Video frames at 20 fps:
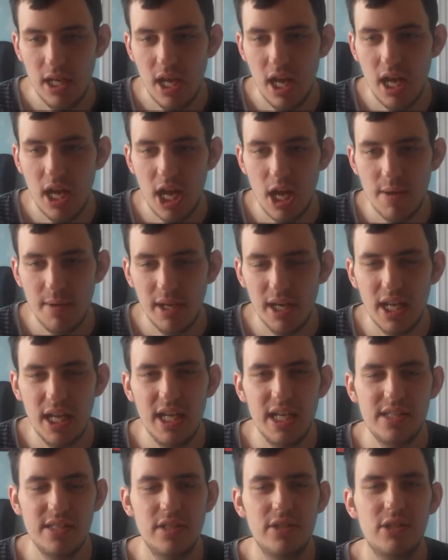I like
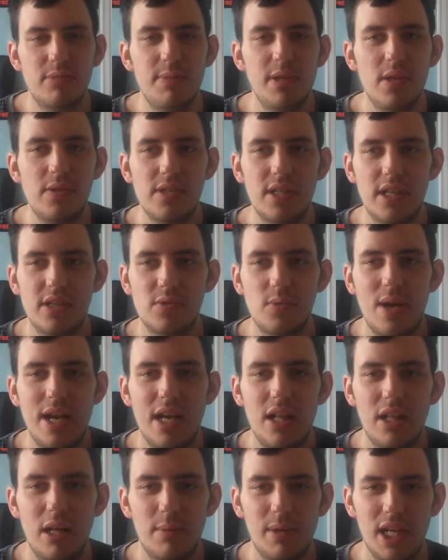listening to music as
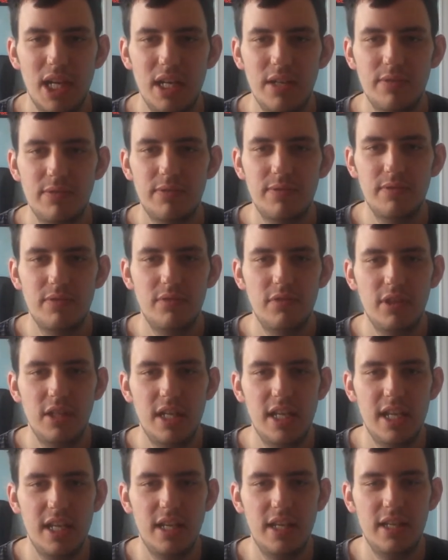well. I'm kind of
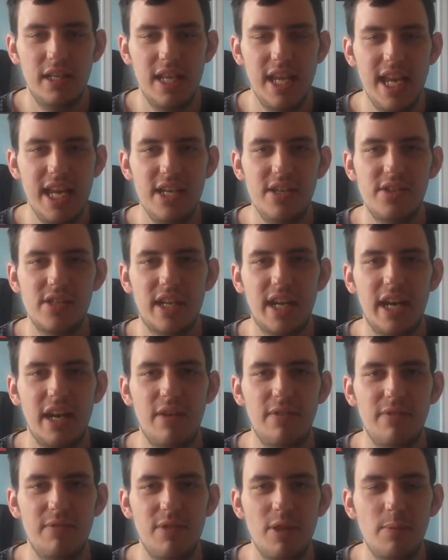into kind
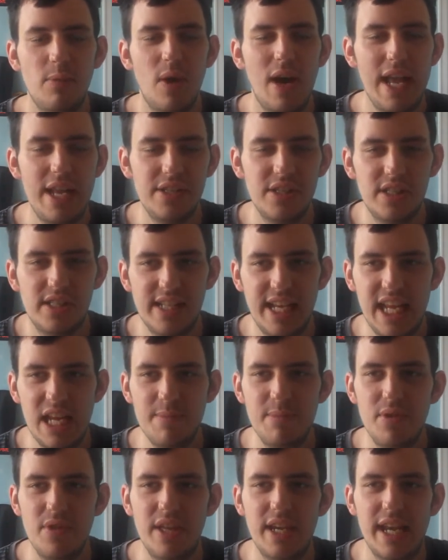of the more
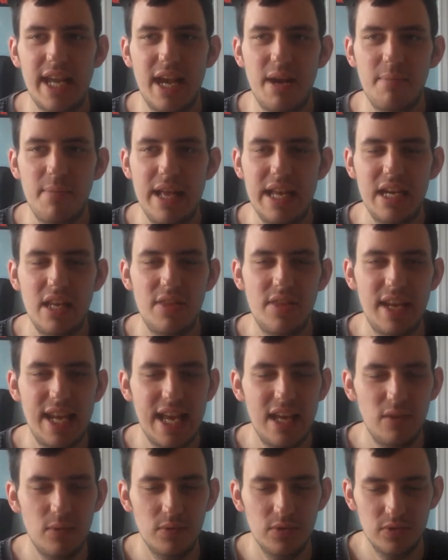entertainment than I am anything
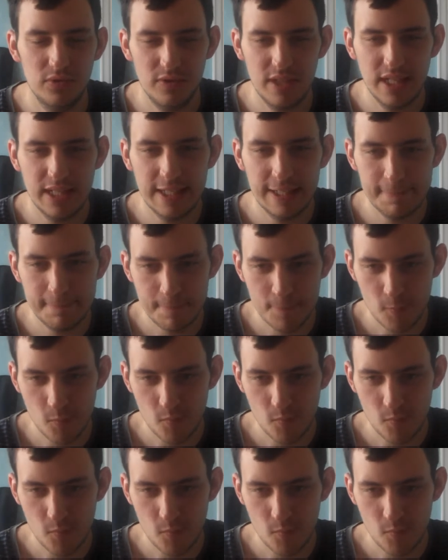else, really.